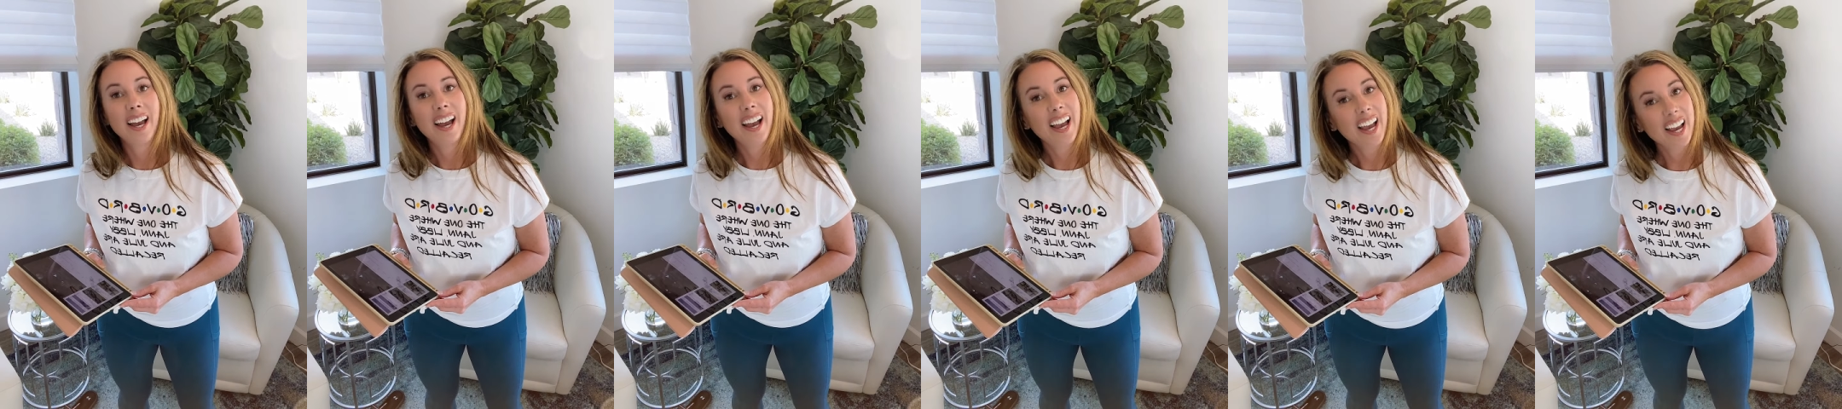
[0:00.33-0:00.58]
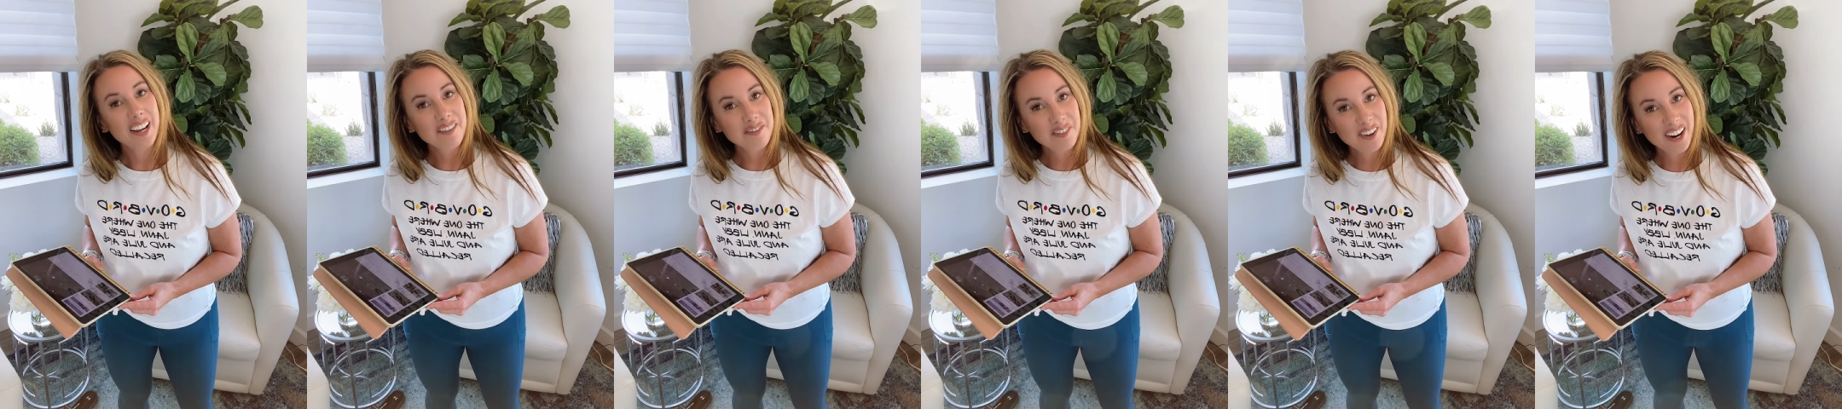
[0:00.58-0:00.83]

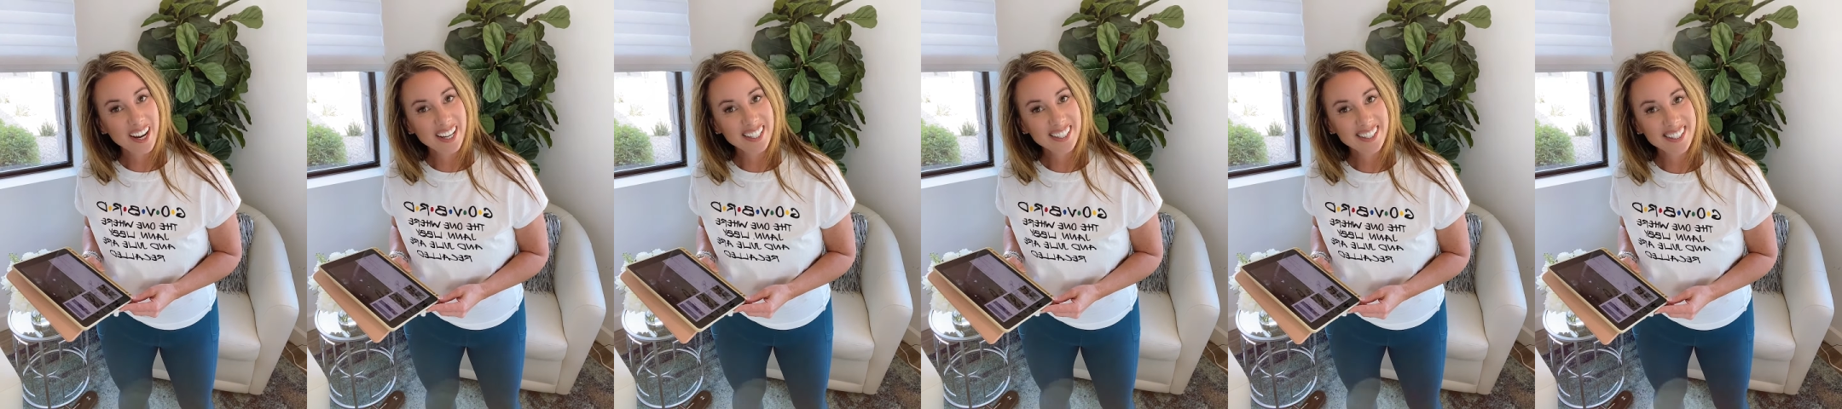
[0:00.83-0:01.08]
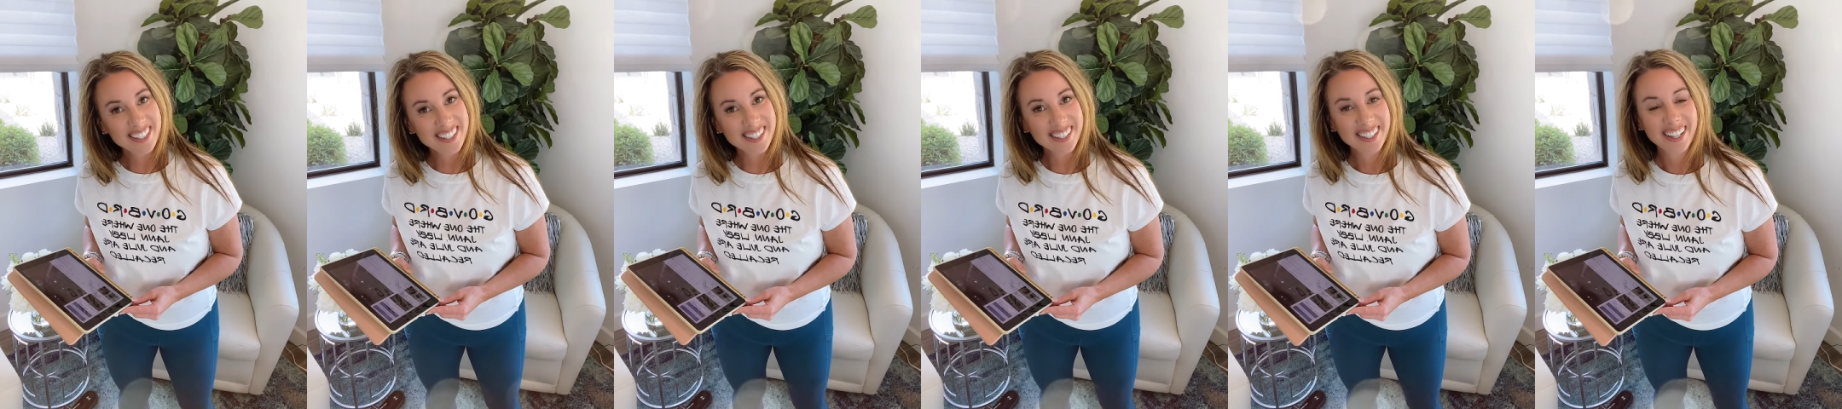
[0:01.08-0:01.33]
Hey
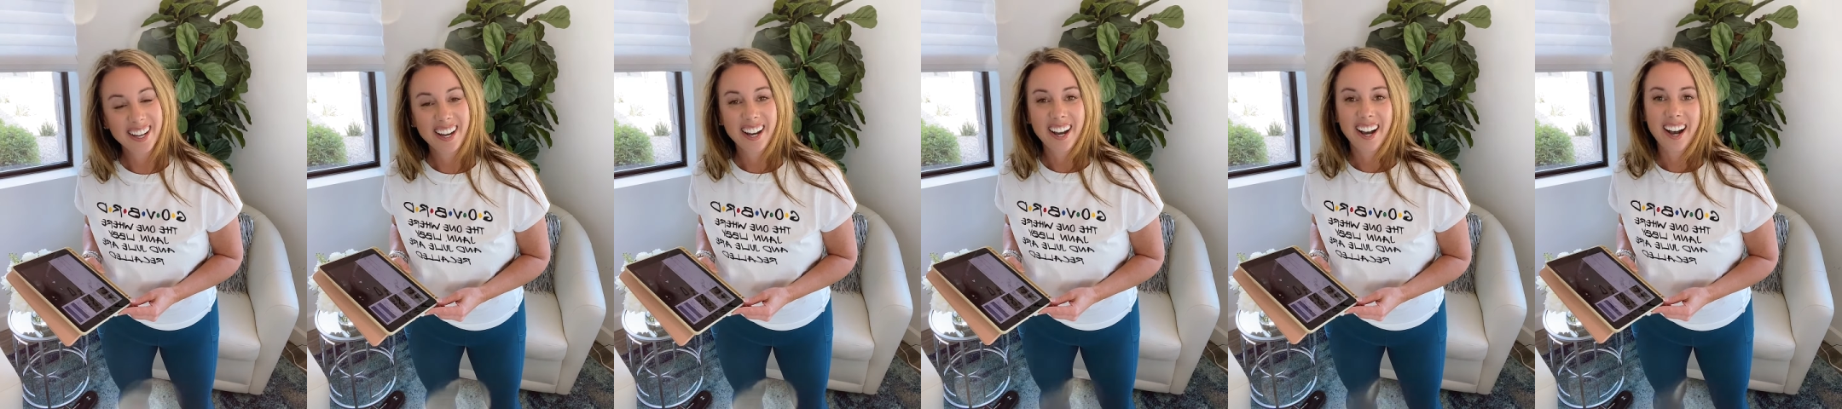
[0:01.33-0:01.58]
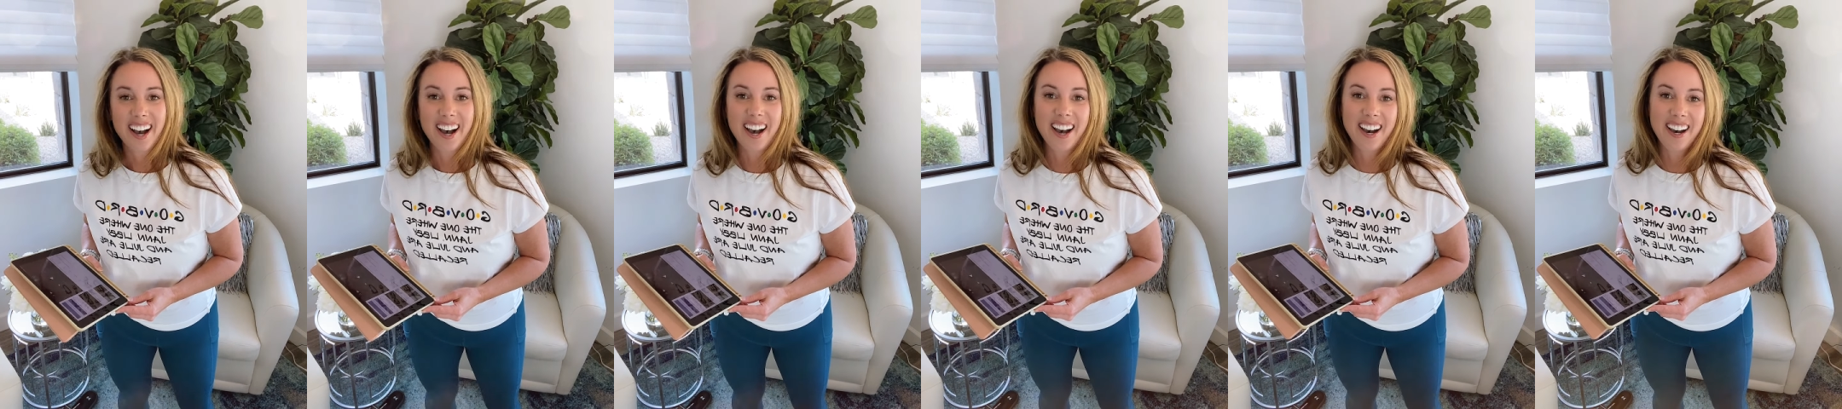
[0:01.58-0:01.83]
friends,
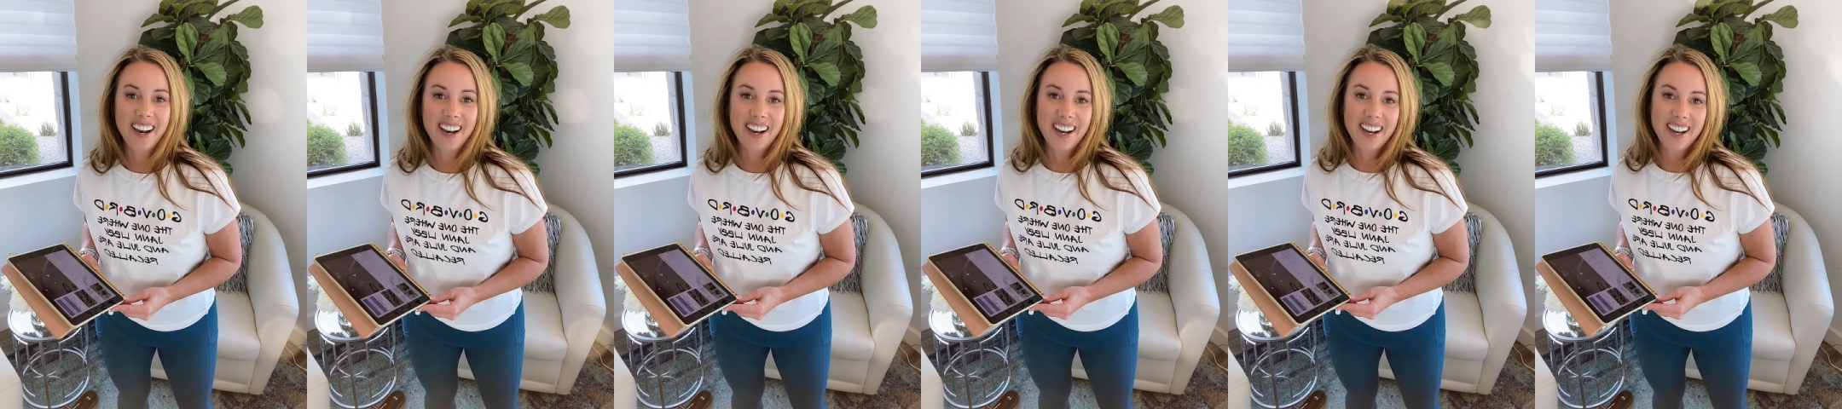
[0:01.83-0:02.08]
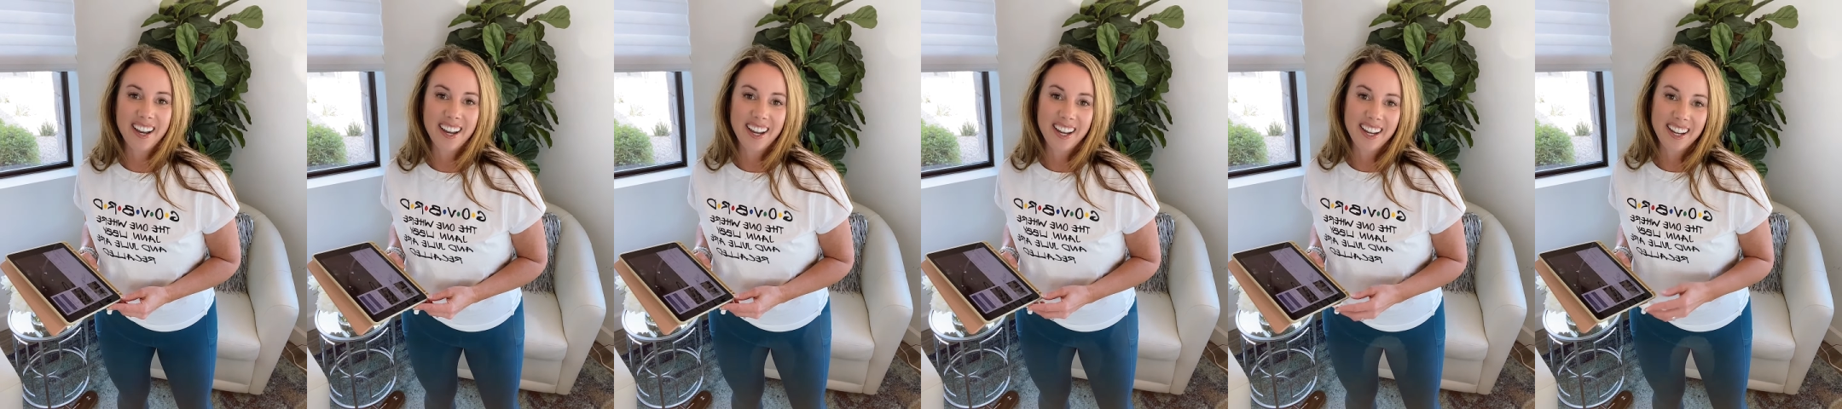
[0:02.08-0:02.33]

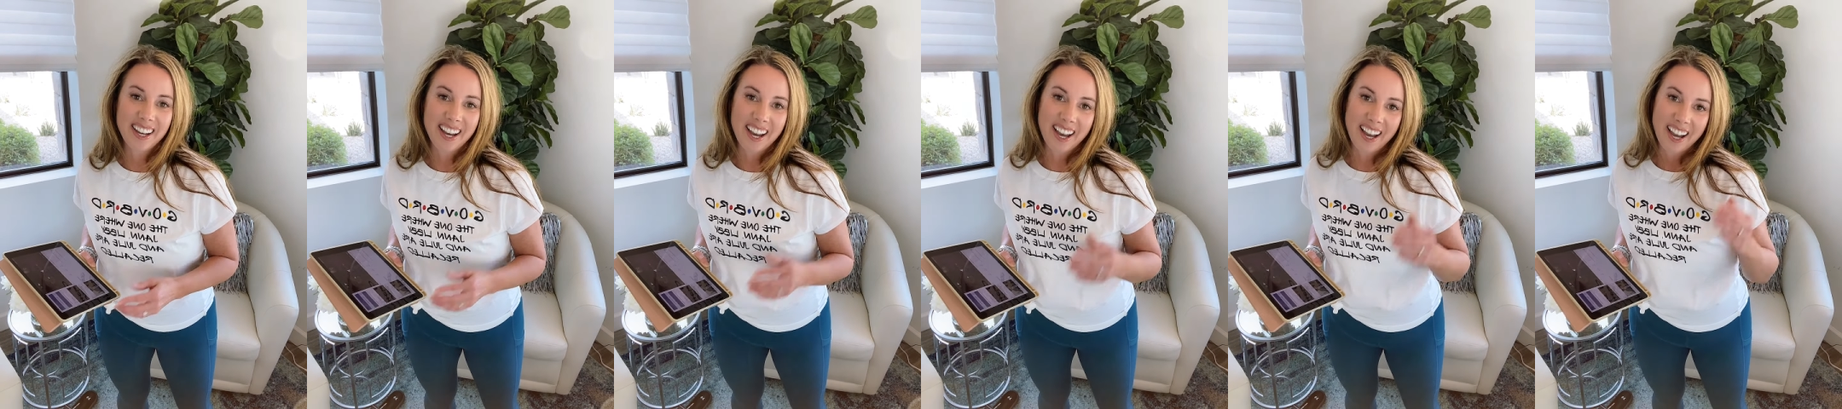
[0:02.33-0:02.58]
I